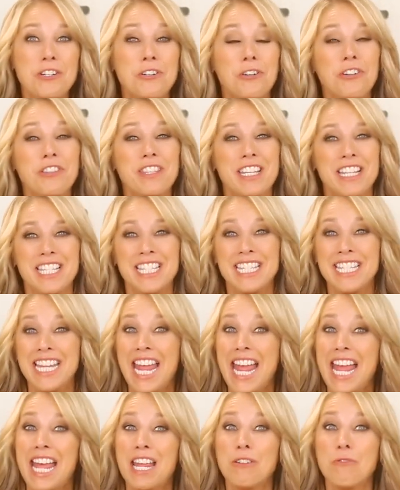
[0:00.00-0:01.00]
During this
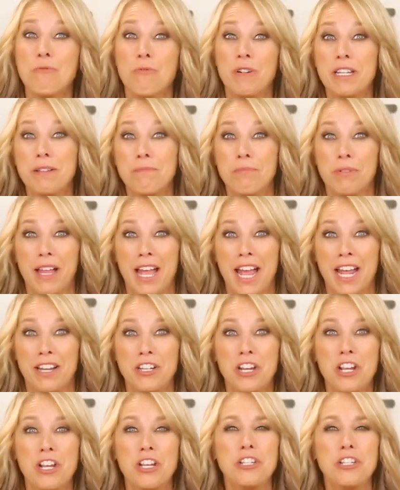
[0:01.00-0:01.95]
10 week plan,